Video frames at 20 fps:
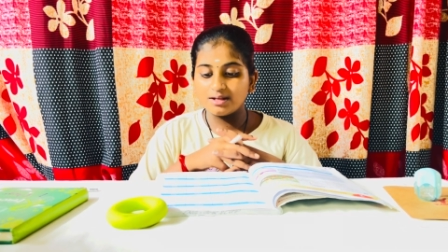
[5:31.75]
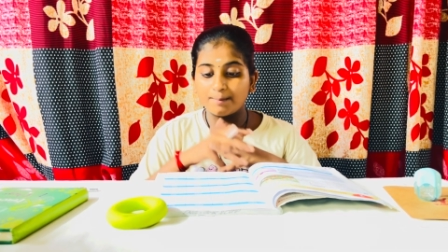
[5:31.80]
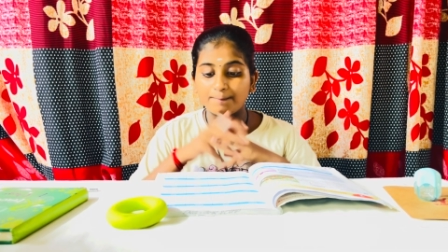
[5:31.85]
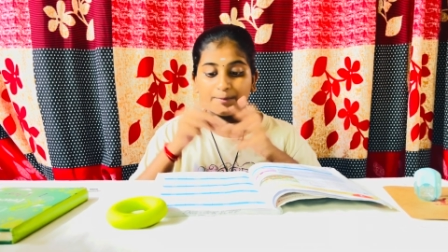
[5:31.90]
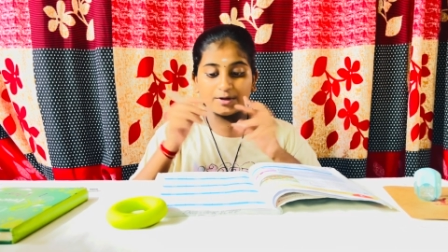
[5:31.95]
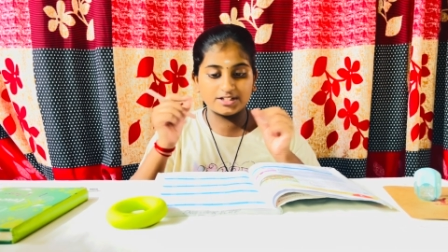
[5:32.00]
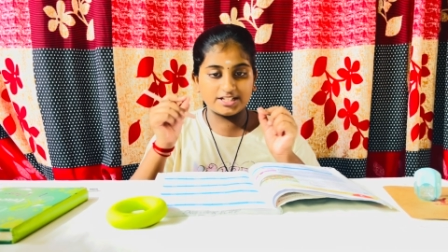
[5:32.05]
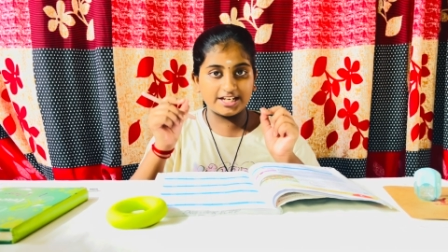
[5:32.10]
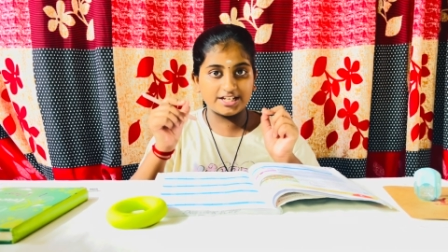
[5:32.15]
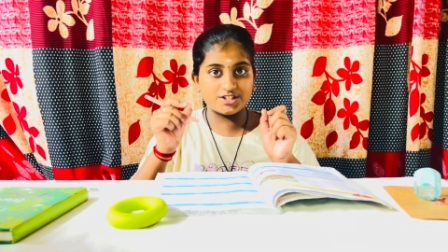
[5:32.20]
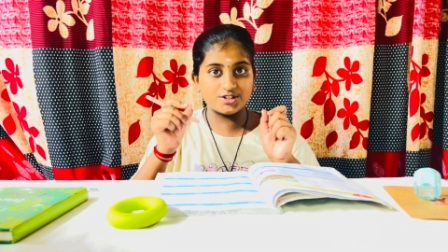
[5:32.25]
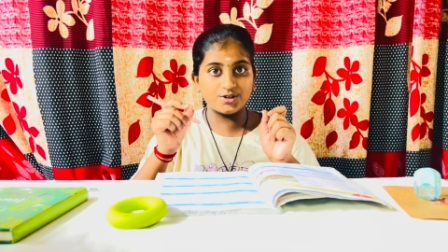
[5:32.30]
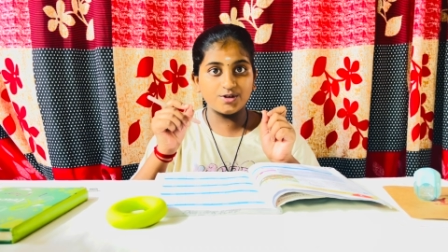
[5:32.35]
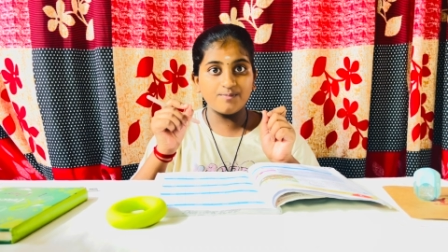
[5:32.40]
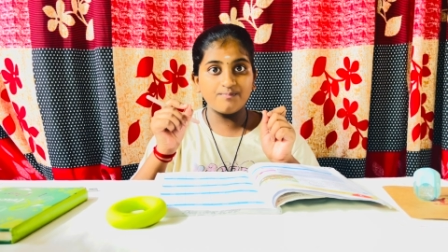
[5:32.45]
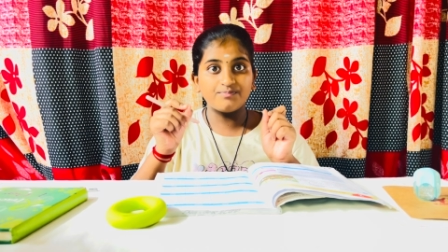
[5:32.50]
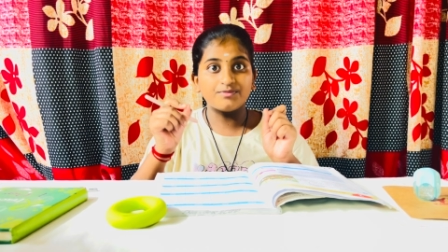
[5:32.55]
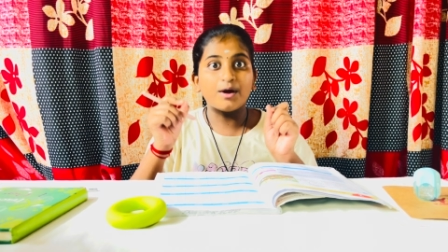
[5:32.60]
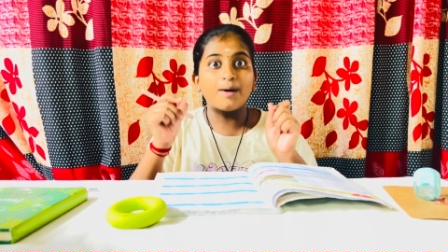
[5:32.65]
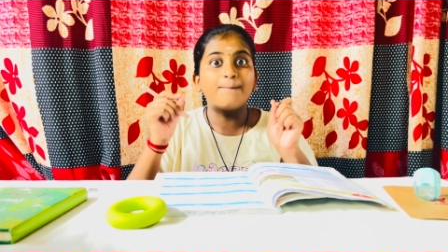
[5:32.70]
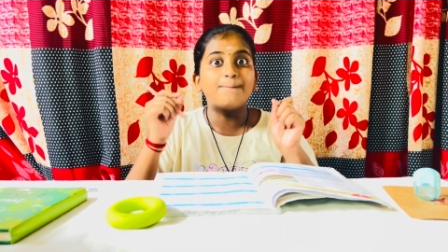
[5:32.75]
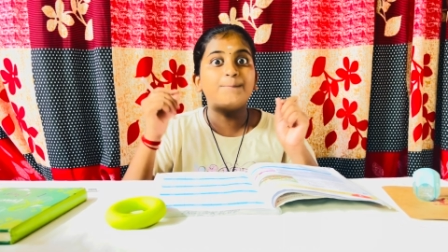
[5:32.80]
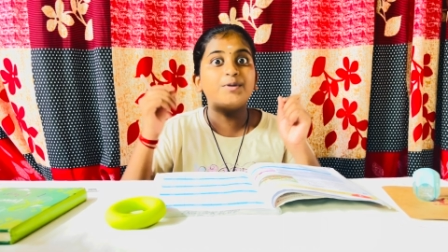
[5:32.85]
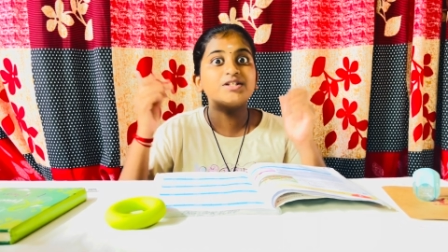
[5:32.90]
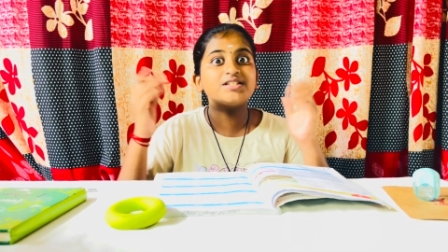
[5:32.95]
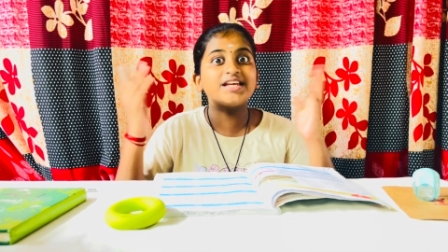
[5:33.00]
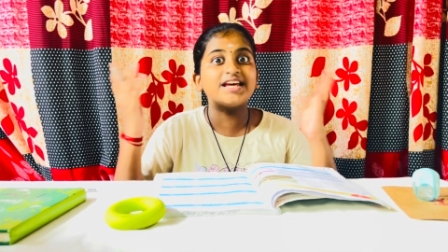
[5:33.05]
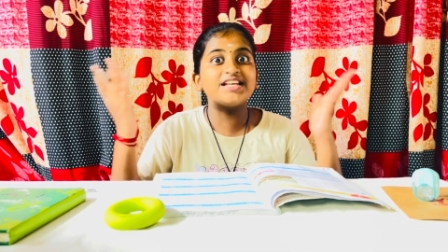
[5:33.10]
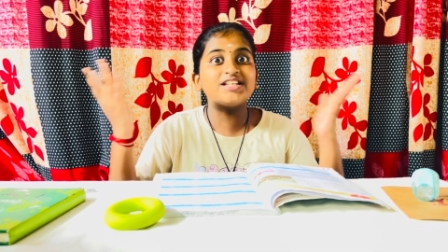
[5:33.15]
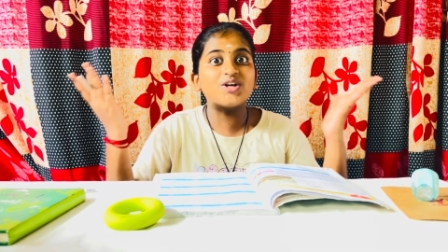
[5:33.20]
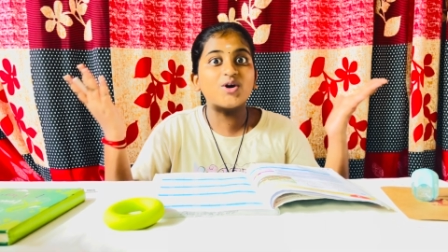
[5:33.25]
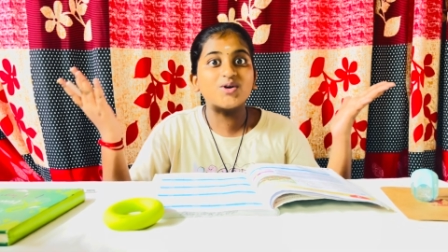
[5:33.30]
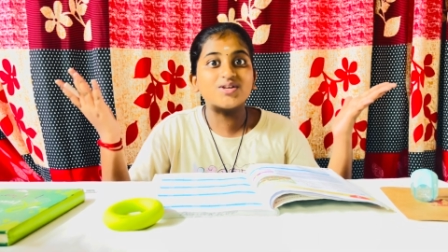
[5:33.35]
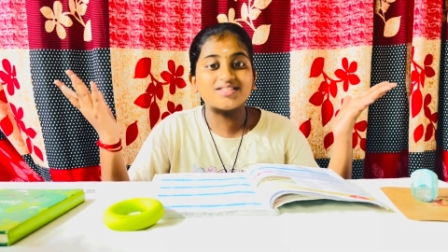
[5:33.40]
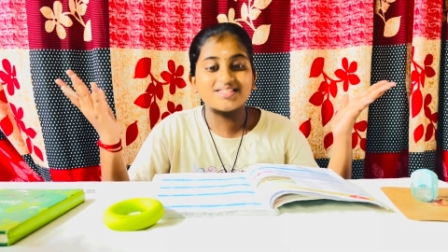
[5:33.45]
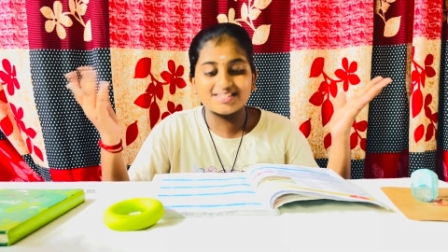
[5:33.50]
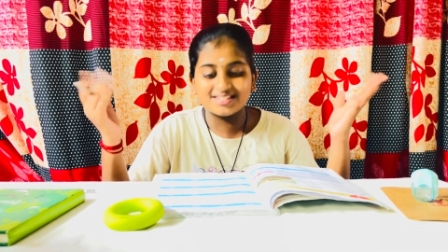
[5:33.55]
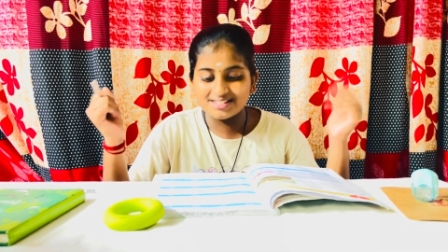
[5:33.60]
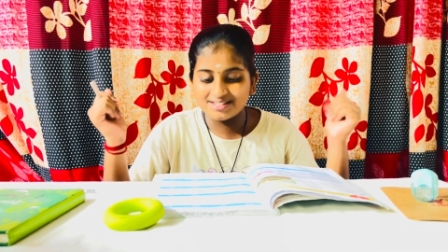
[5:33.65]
potato, potatoes.